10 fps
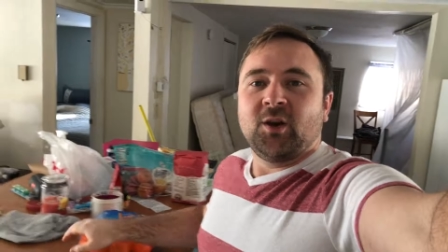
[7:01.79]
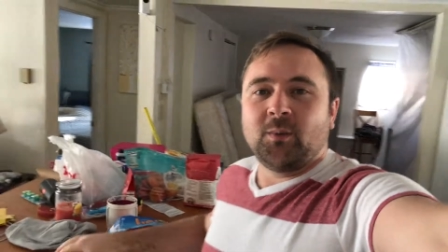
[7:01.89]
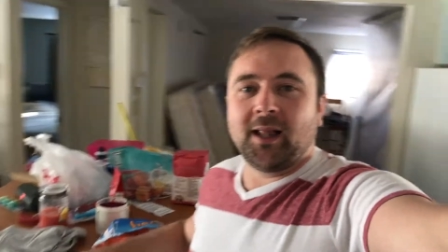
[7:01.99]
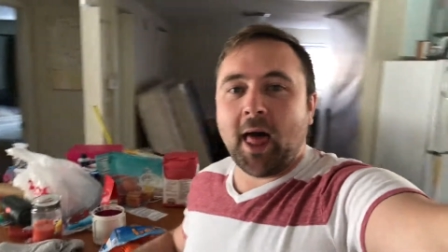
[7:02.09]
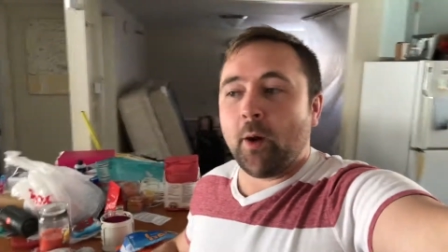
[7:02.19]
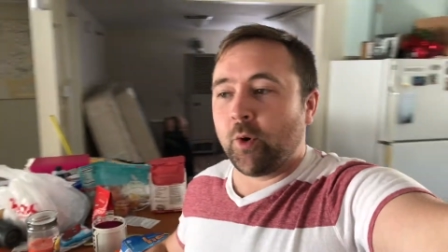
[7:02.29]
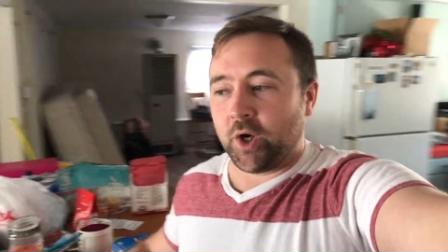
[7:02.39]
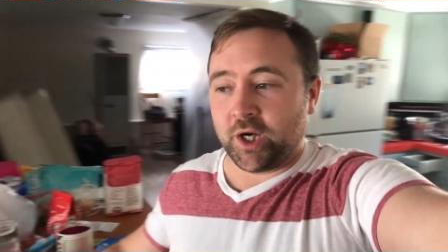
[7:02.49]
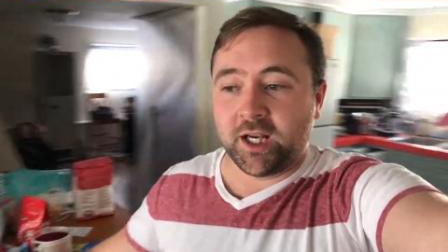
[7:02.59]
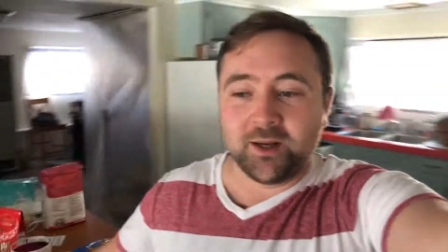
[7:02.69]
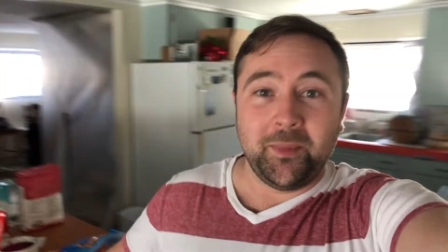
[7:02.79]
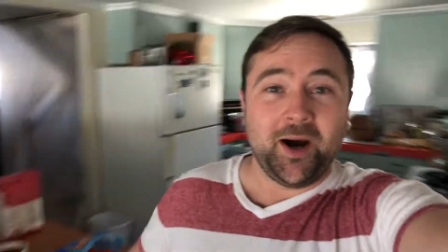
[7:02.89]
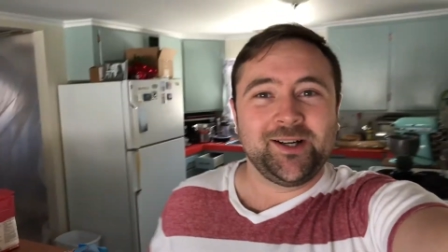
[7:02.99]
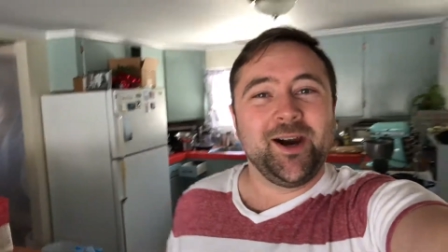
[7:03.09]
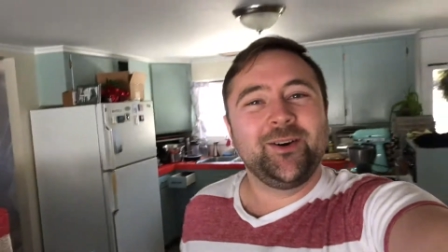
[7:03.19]
while I work
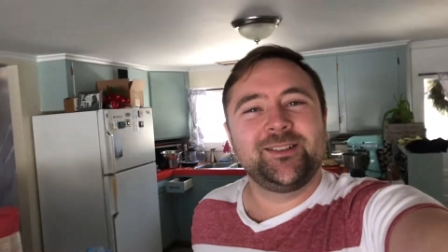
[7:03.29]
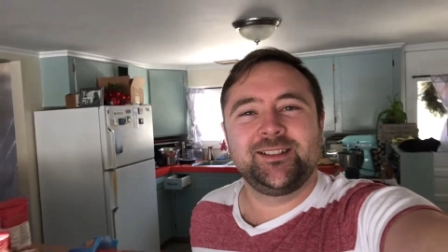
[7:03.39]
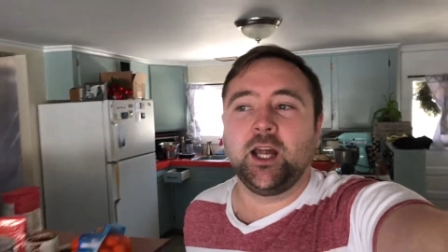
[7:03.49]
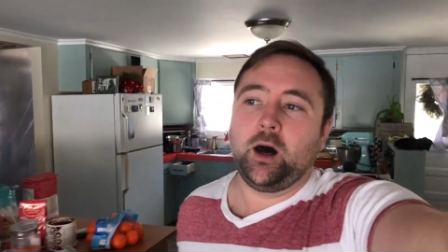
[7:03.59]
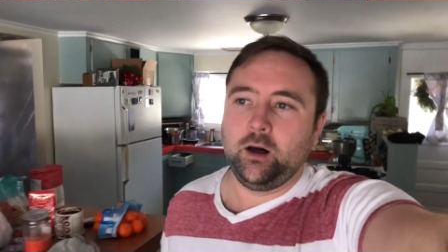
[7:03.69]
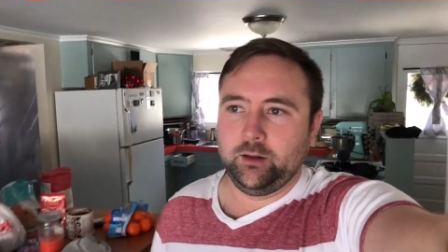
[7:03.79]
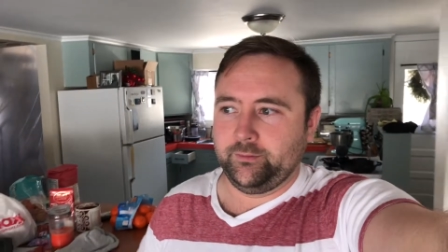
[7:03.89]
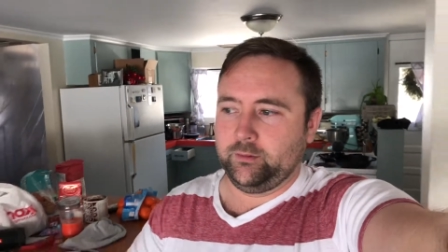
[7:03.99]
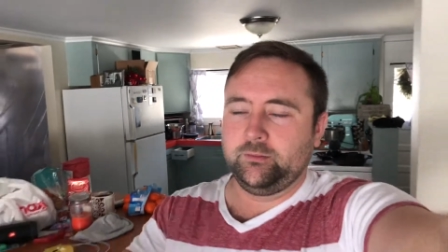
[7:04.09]
tomorrow. Not all of them,